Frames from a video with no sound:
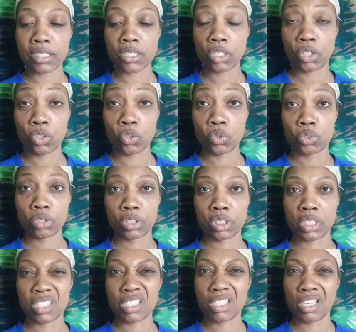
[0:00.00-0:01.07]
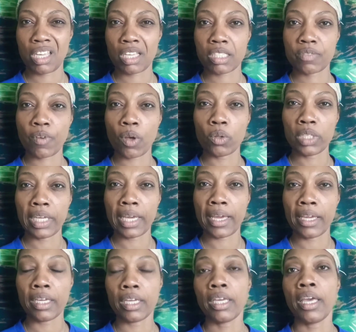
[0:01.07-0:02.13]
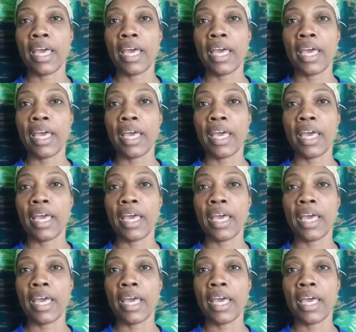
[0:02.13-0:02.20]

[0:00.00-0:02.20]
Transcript: to use just to exfoliate,